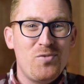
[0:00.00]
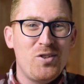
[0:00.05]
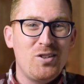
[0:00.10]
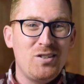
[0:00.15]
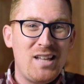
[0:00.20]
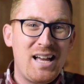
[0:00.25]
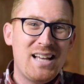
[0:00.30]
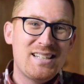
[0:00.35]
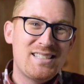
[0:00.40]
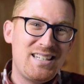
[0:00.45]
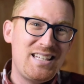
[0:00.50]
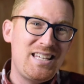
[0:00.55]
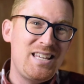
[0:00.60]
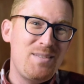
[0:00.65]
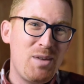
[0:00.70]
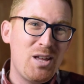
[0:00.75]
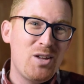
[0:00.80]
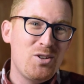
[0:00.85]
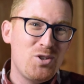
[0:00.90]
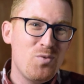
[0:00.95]
the last
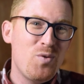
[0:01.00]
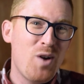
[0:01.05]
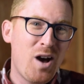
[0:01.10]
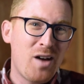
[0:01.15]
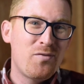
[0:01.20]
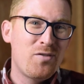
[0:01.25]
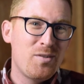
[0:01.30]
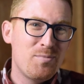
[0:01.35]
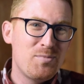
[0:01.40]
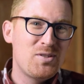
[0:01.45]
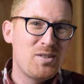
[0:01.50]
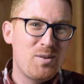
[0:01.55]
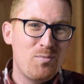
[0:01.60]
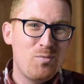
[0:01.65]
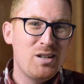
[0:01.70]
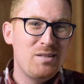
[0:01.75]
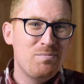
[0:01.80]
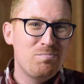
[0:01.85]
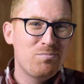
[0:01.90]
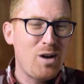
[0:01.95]
email you got from
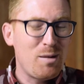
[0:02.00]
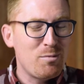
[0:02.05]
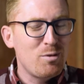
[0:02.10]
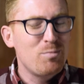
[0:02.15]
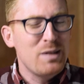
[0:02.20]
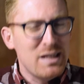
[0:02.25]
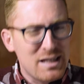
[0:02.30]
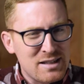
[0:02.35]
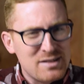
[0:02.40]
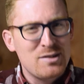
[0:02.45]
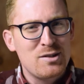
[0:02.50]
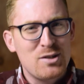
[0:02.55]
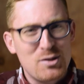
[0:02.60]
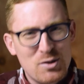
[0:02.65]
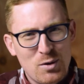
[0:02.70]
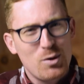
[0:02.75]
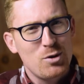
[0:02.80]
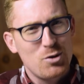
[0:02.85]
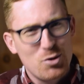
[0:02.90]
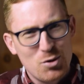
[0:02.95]
someone probably isn't as
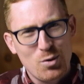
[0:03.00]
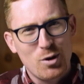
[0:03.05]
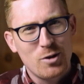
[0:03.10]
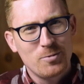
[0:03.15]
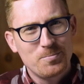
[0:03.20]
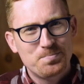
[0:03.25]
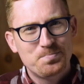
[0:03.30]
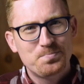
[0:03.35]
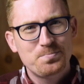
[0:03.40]
good, sure.